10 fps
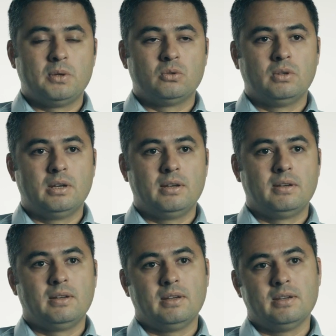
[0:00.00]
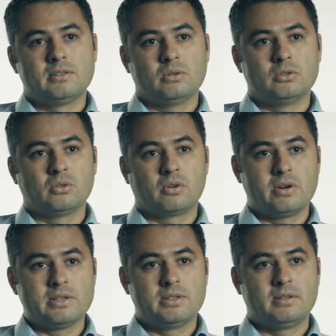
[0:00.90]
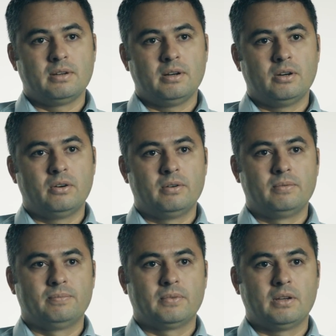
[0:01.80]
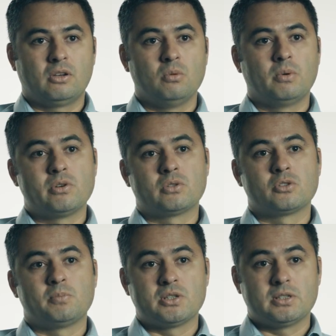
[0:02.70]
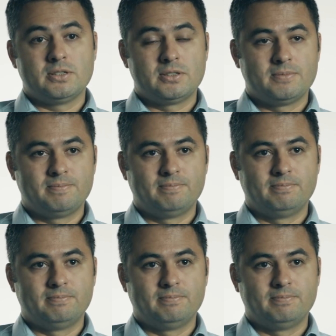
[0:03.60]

me today is also Chrissy, our human resource specialist.